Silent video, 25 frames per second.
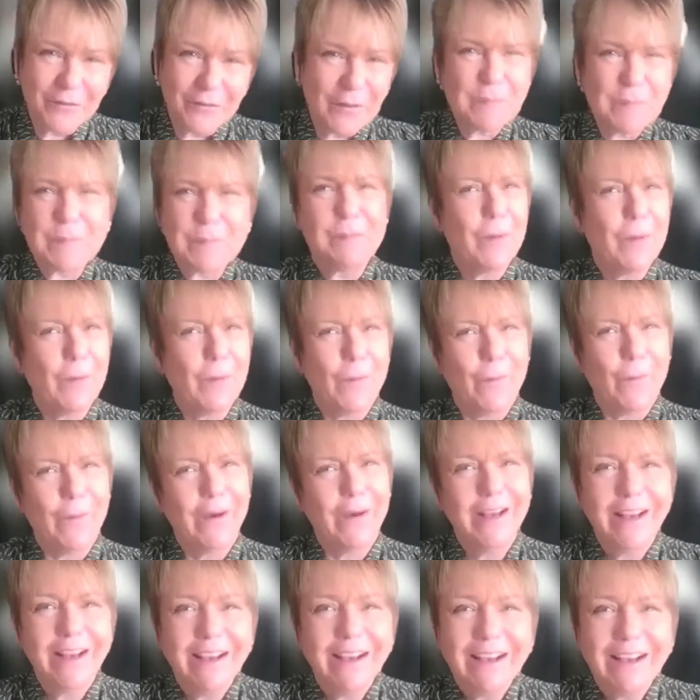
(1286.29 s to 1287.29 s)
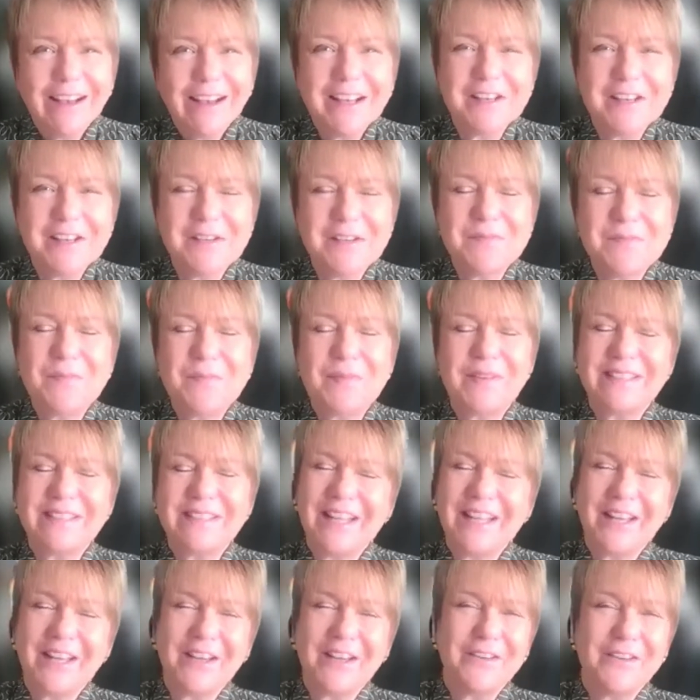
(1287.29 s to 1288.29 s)
But
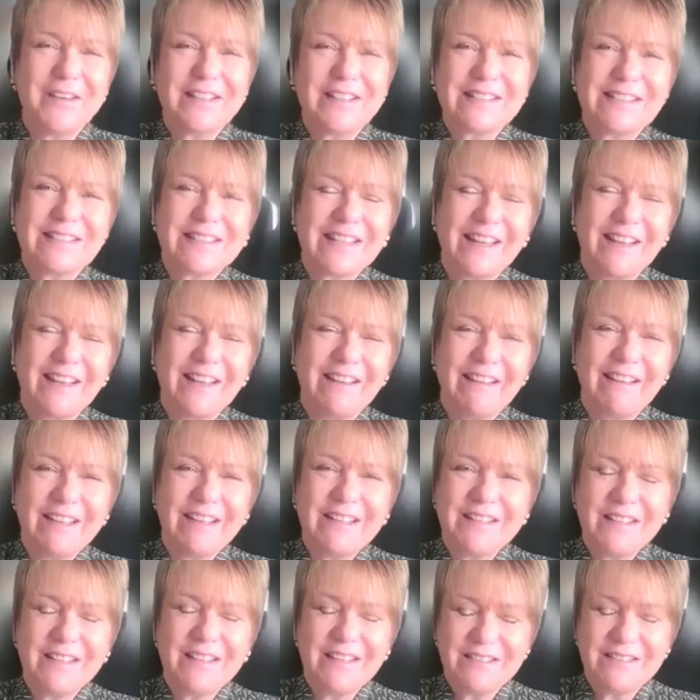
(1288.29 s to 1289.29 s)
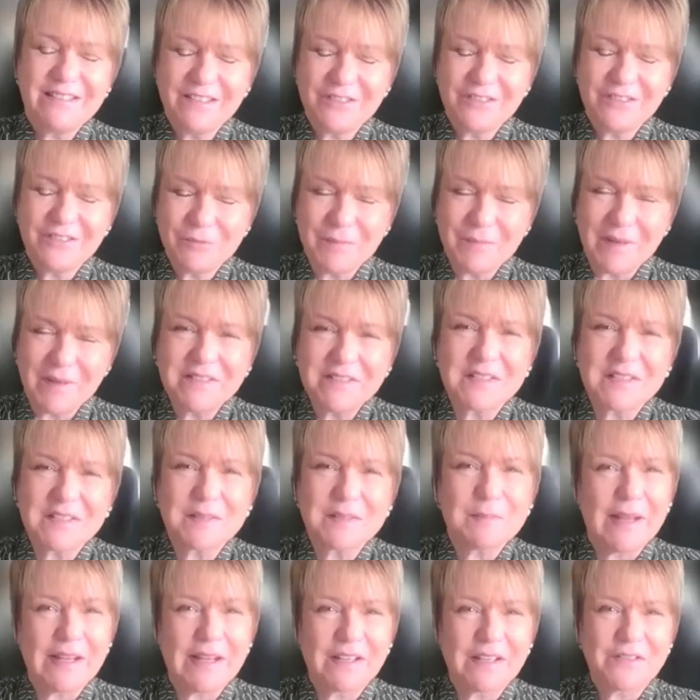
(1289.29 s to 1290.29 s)
no, it's a tremendous
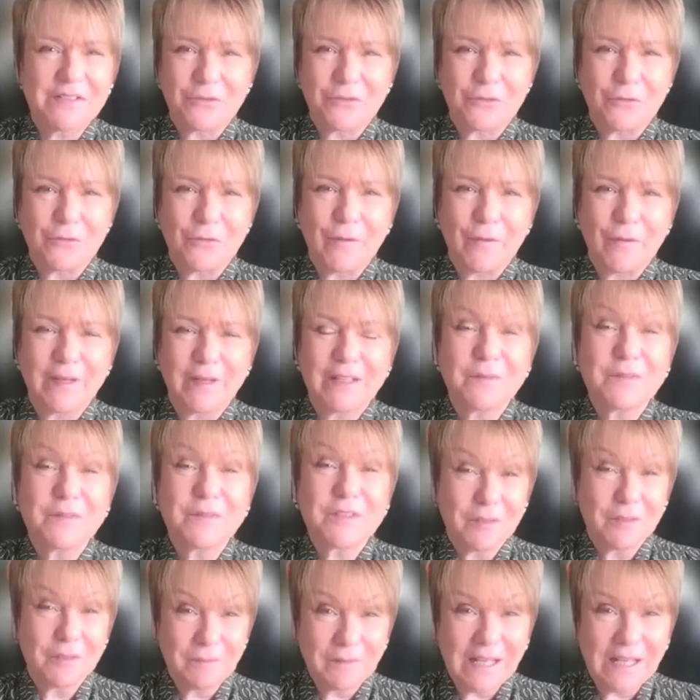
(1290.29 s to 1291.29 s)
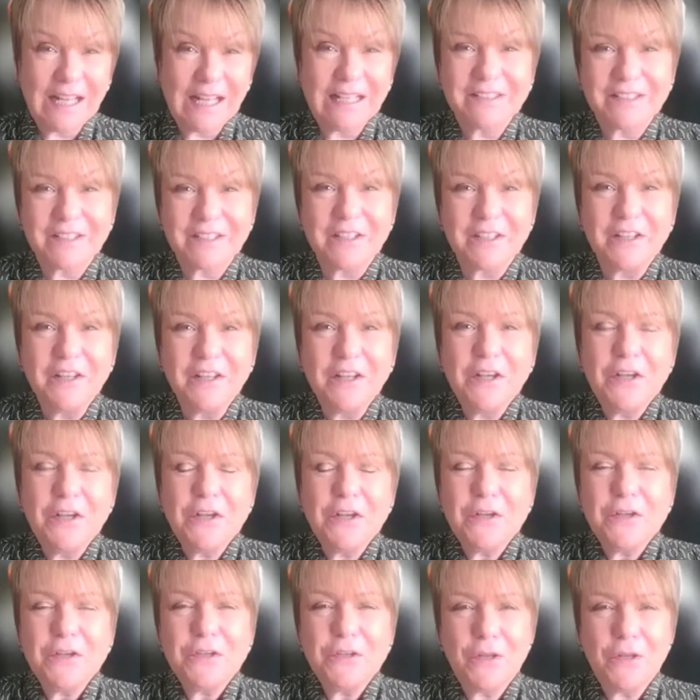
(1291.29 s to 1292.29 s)
backstory, and so I'm glad that
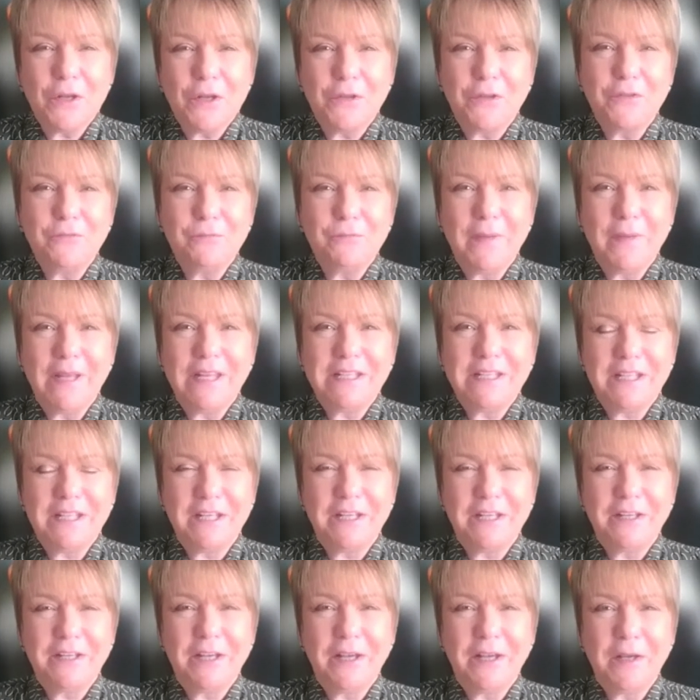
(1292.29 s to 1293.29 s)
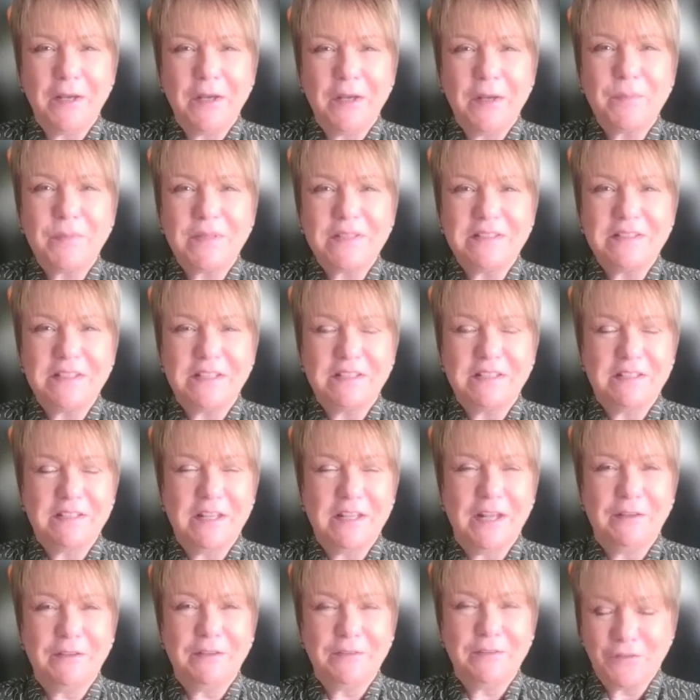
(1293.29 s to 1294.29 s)
you've made a business
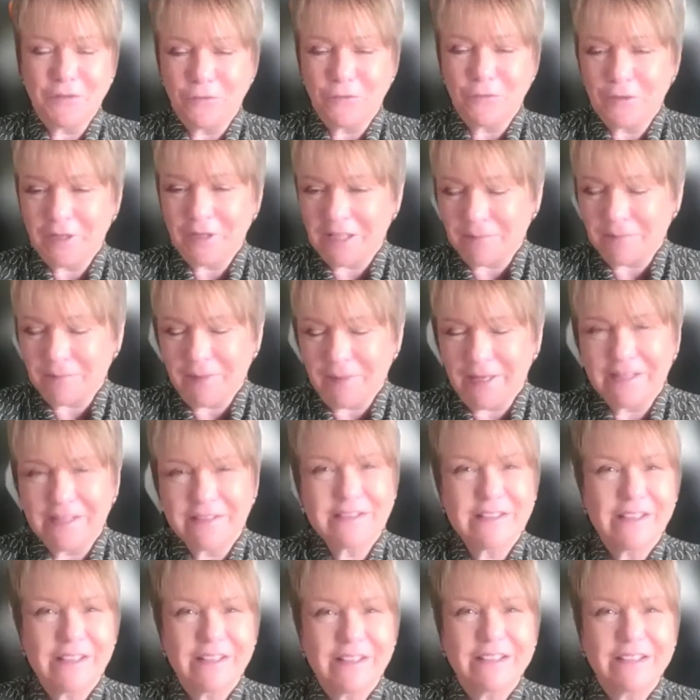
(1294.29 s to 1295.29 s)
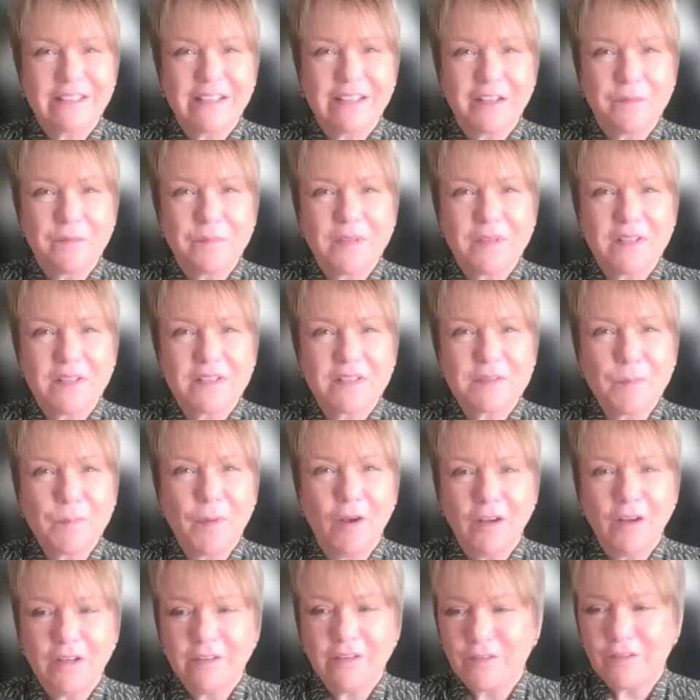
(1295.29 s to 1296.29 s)
out of talking about it as
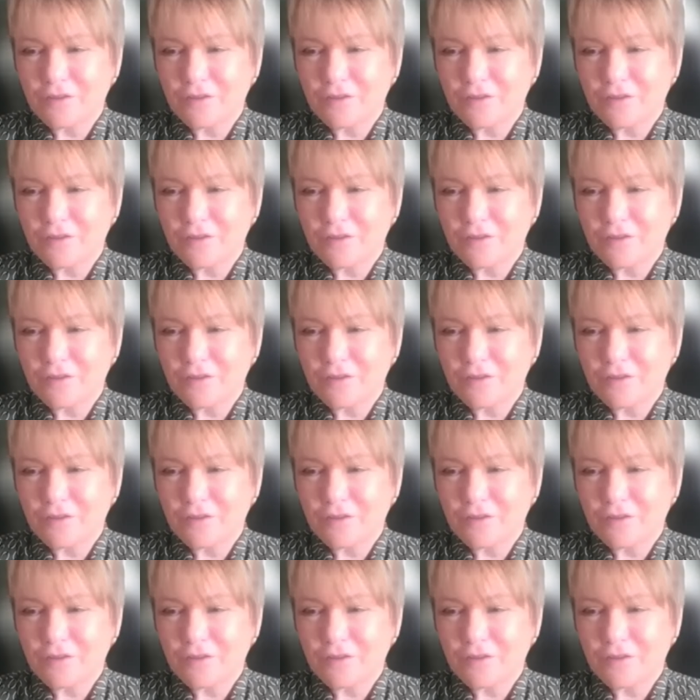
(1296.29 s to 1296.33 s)
part of